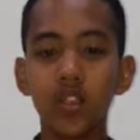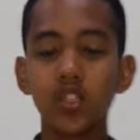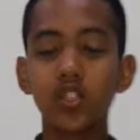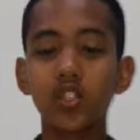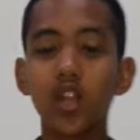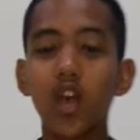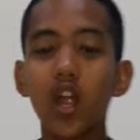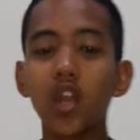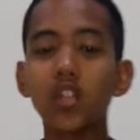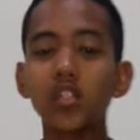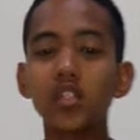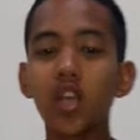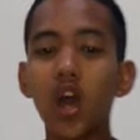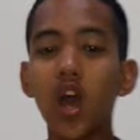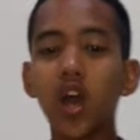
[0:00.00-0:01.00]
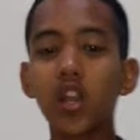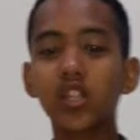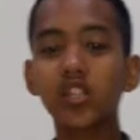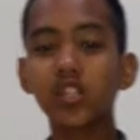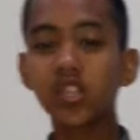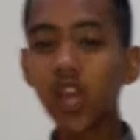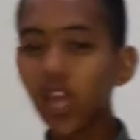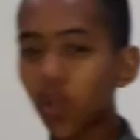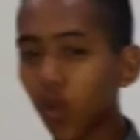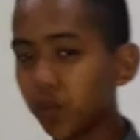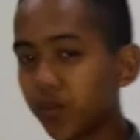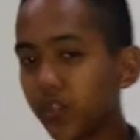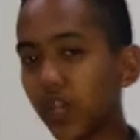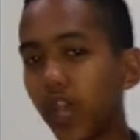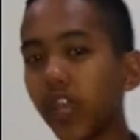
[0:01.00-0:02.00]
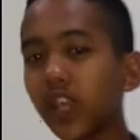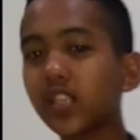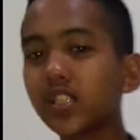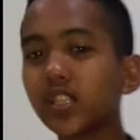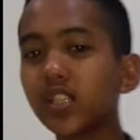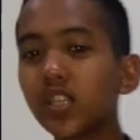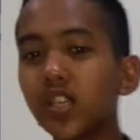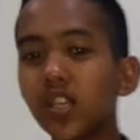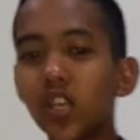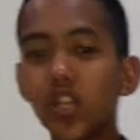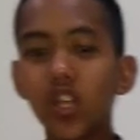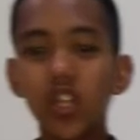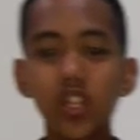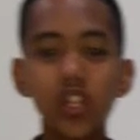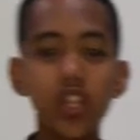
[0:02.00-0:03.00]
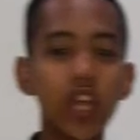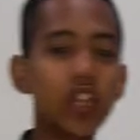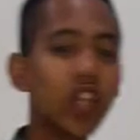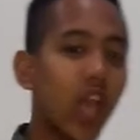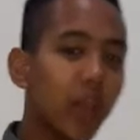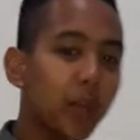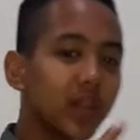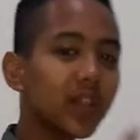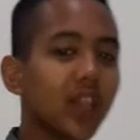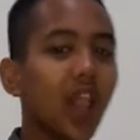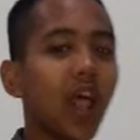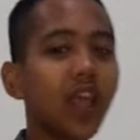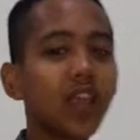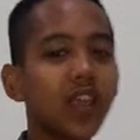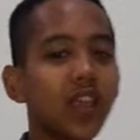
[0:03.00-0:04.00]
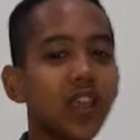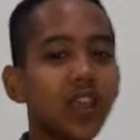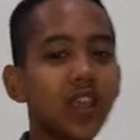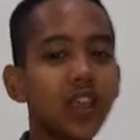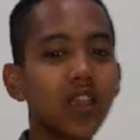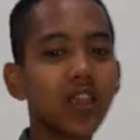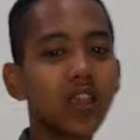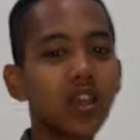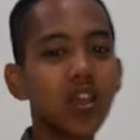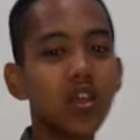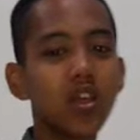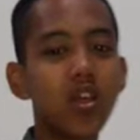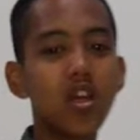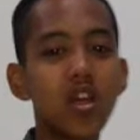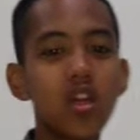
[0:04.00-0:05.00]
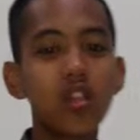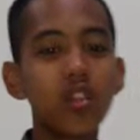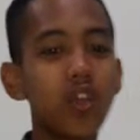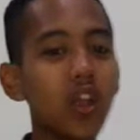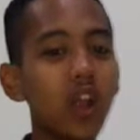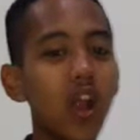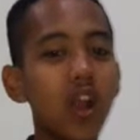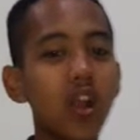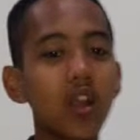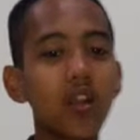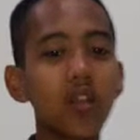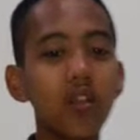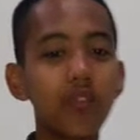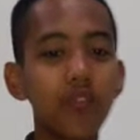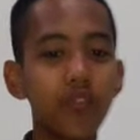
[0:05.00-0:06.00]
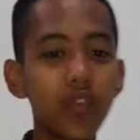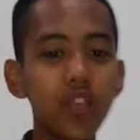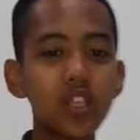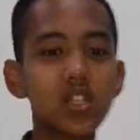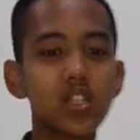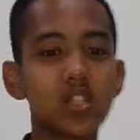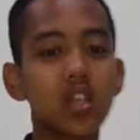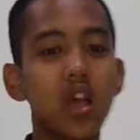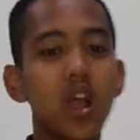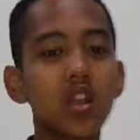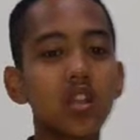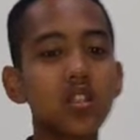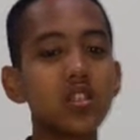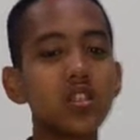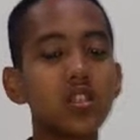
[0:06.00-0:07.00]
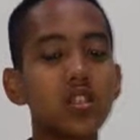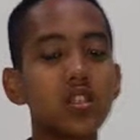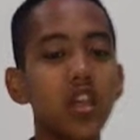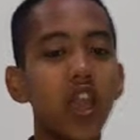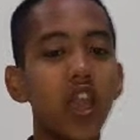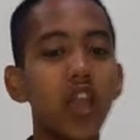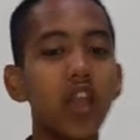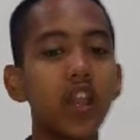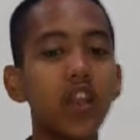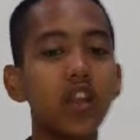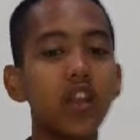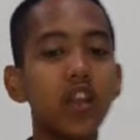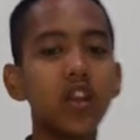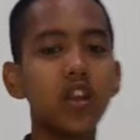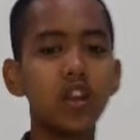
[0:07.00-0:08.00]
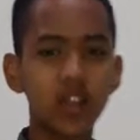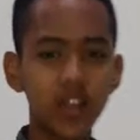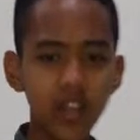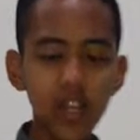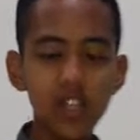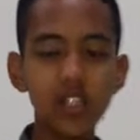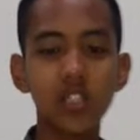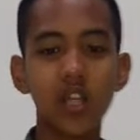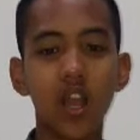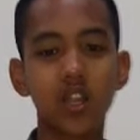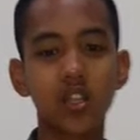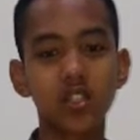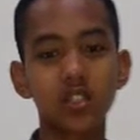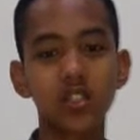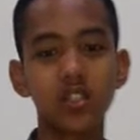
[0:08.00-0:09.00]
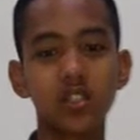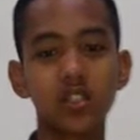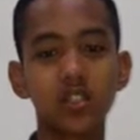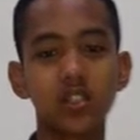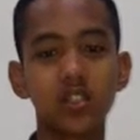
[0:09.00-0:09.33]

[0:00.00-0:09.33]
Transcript: Stars are sky objects that emit light. There are fixed stars and real stars.